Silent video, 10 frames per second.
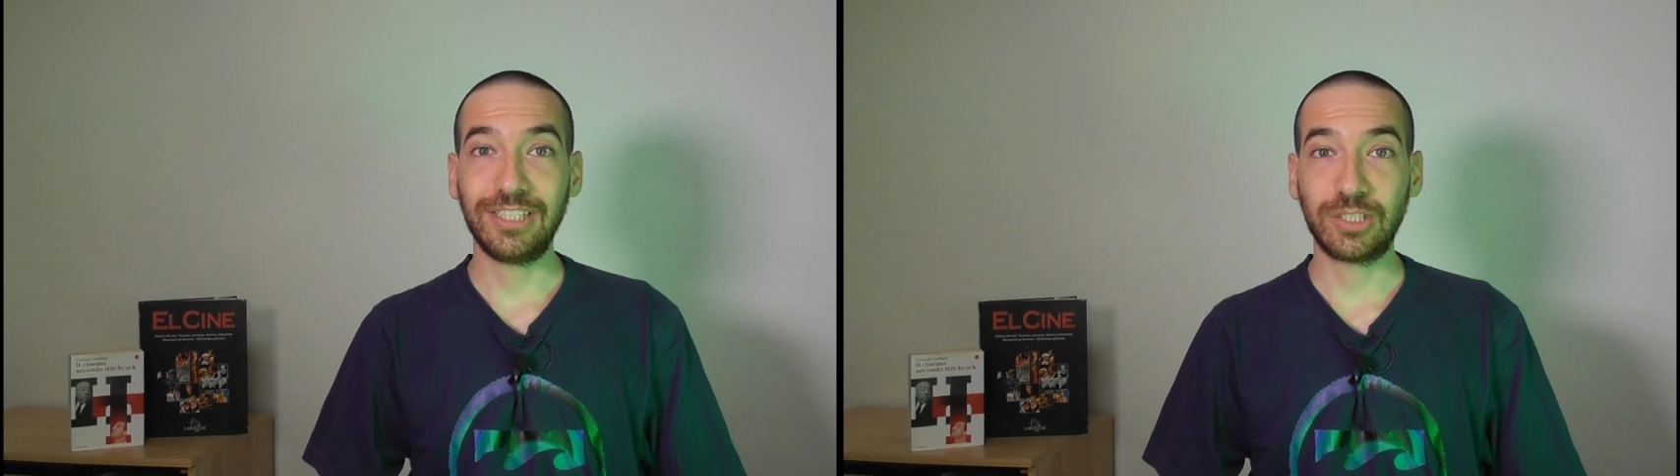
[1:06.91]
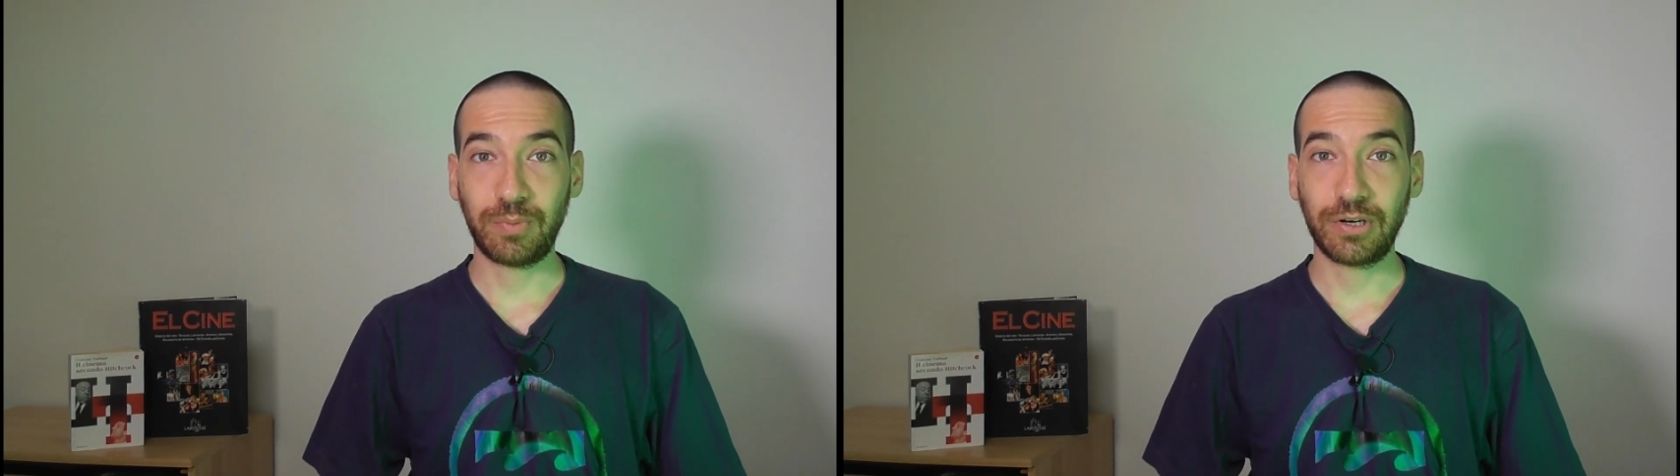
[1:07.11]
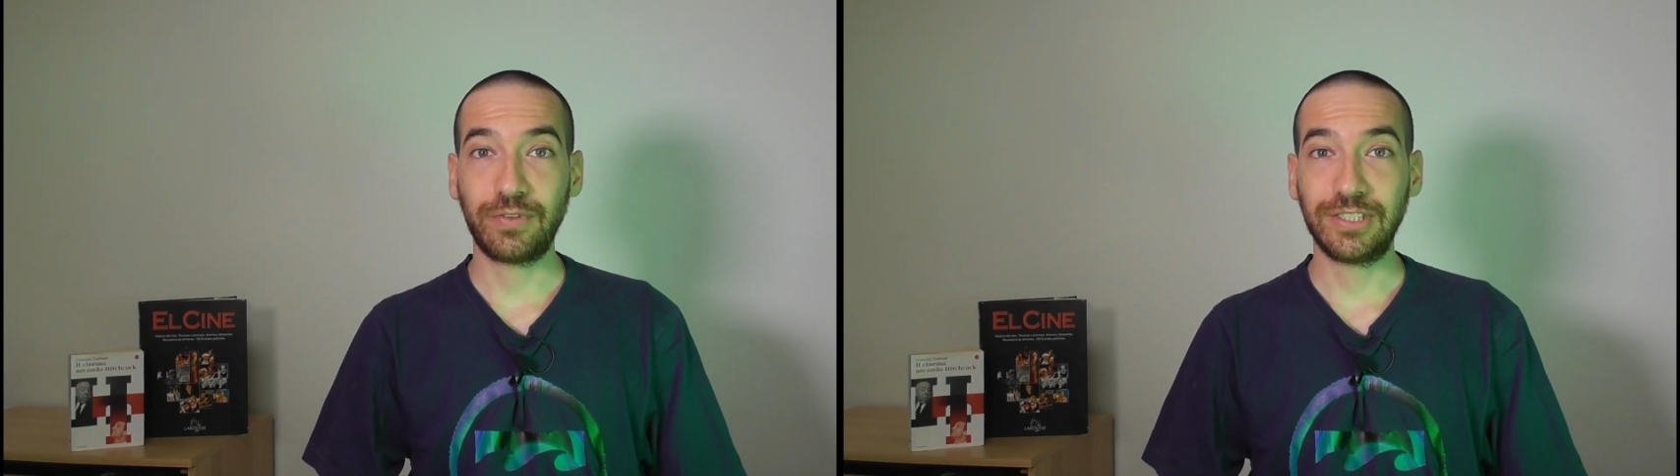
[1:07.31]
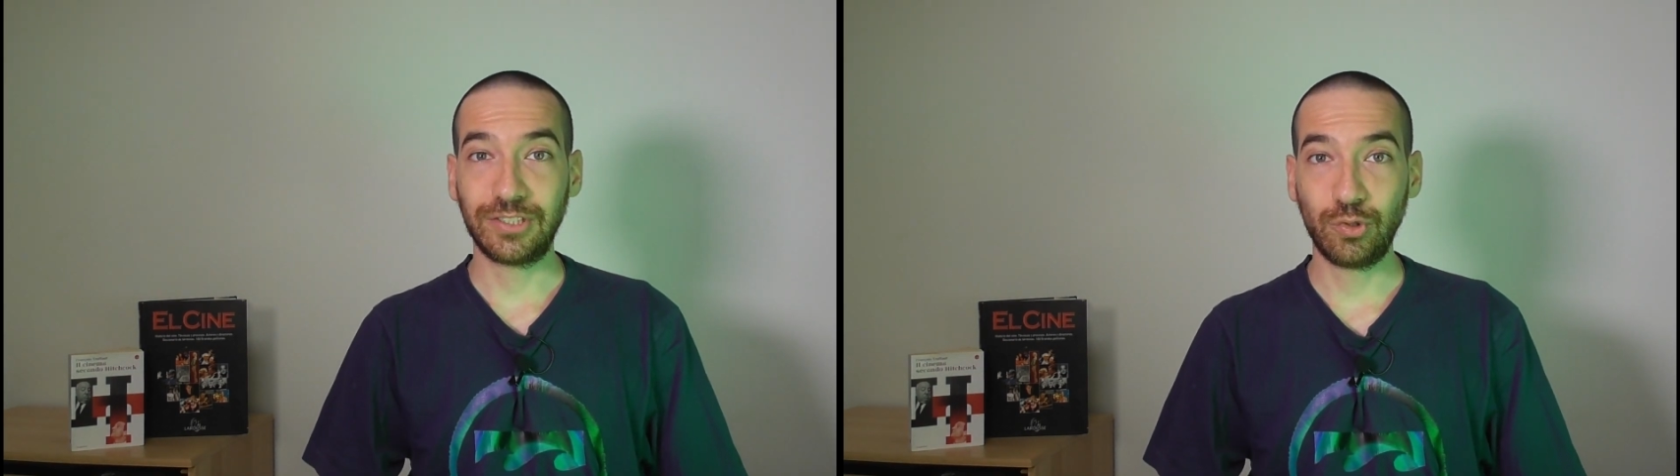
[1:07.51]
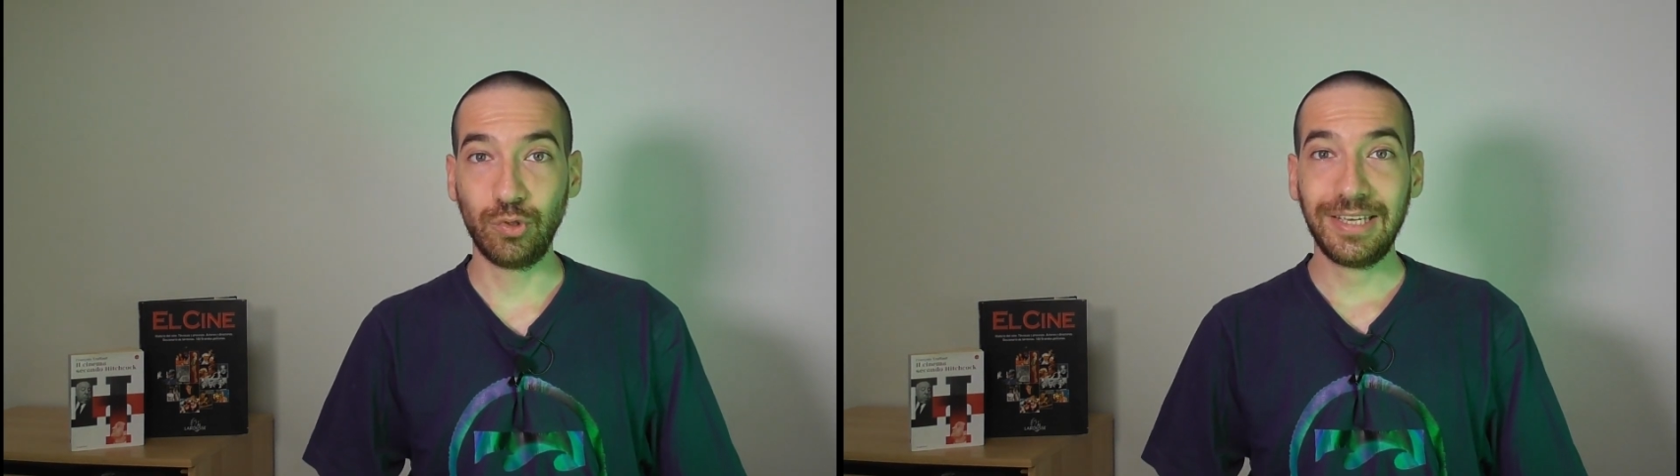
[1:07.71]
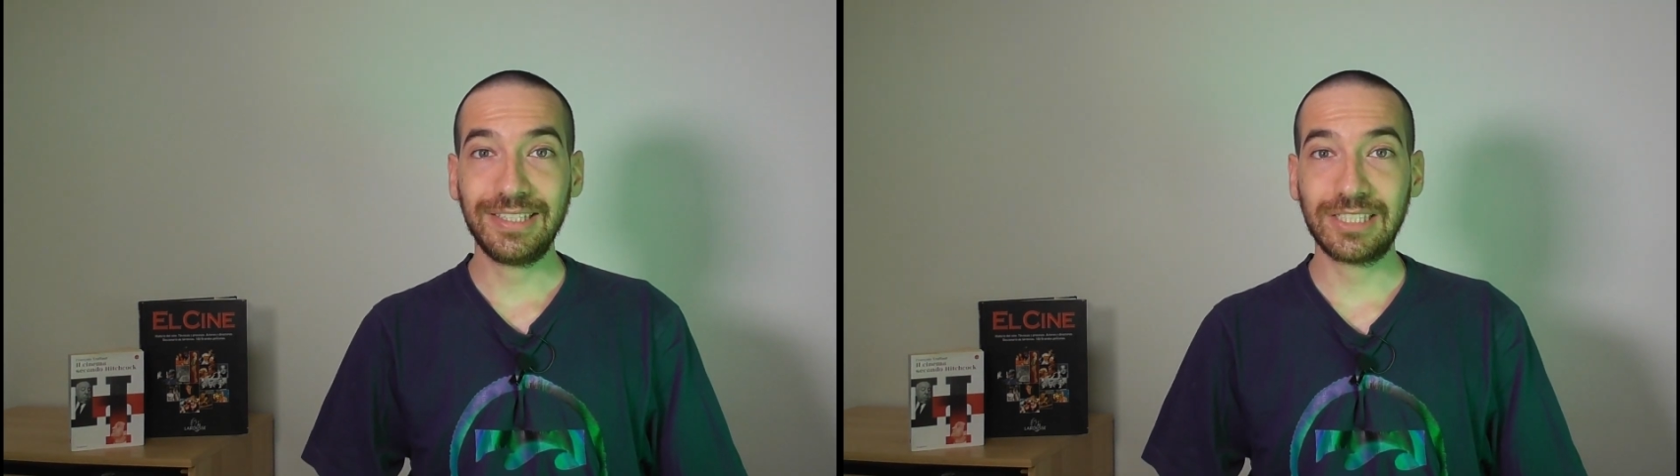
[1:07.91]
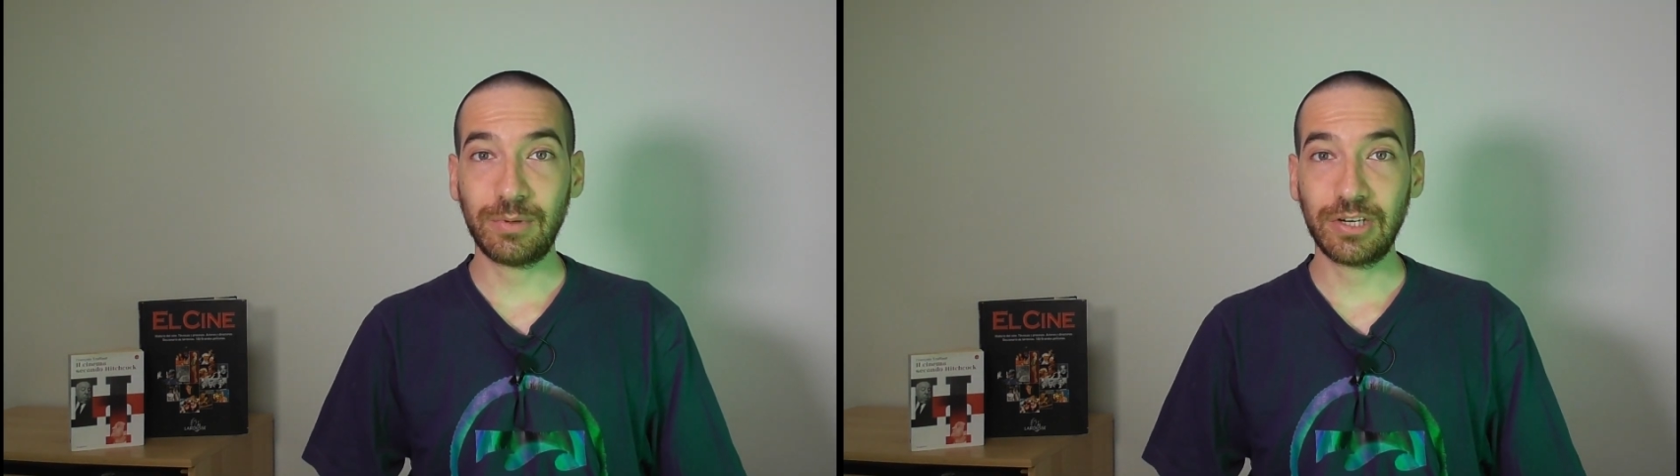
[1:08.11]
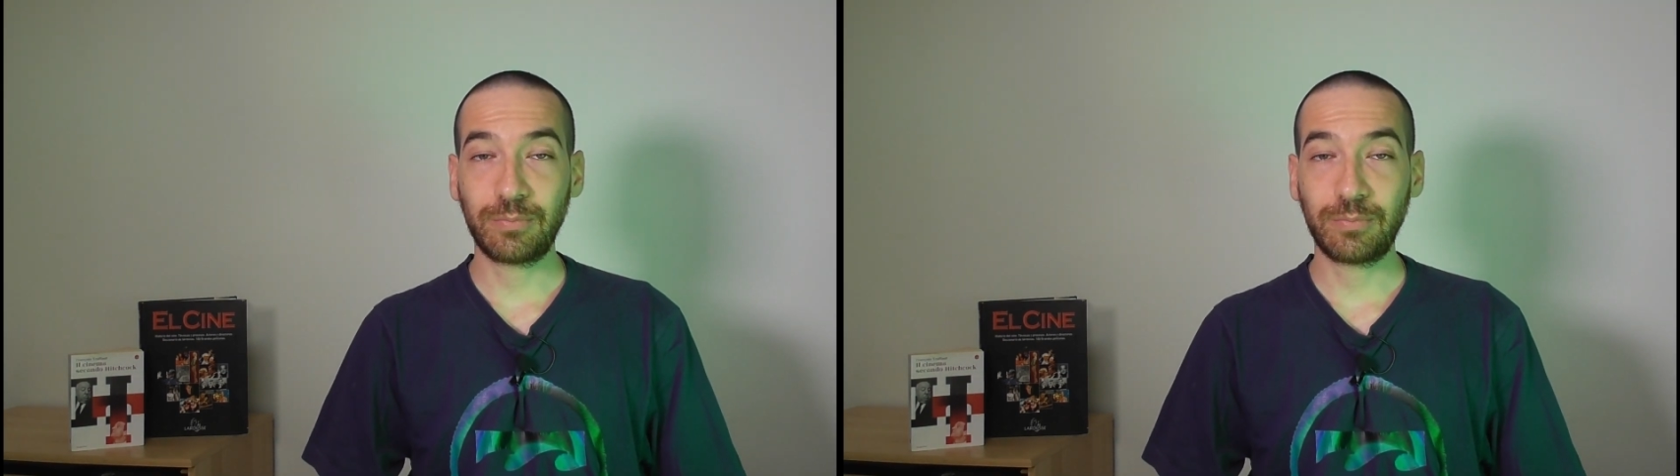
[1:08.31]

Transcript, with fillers: is part of this group. It's about a